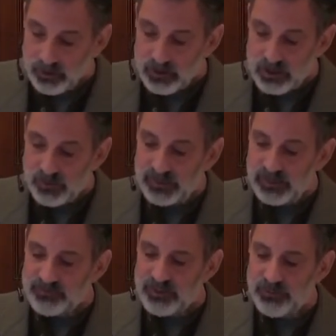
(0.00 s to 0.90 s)
So they
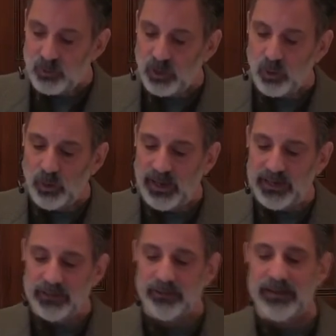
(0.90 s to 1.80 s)
left him and went
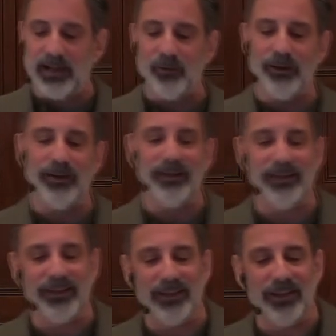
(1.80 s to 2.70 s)
away. Now,
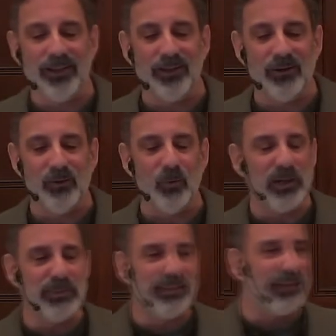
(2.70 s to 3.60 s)
what do
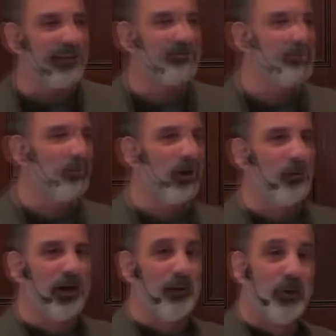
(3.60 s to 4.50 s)
you mean they left him and went
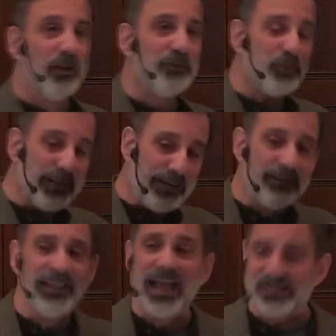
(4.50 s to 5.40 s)
away? Well, if you were here
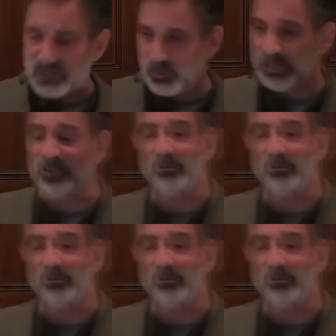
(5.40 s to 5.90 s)
last week,